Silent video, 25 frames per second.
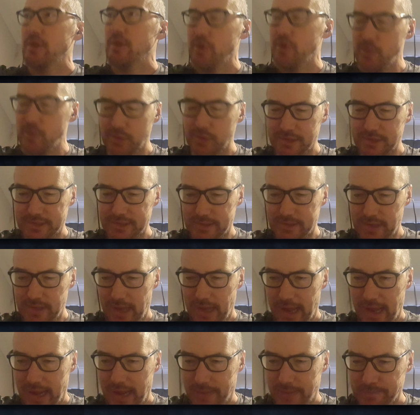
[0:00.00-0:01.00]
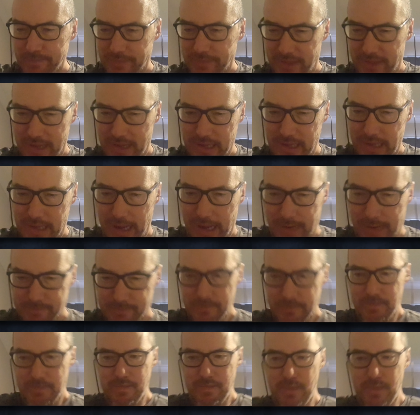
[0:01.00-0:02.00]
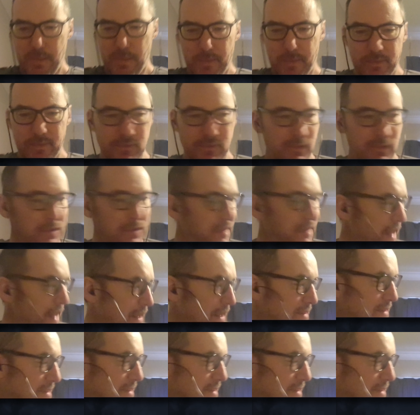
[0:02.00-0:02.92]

you was um, the um, that.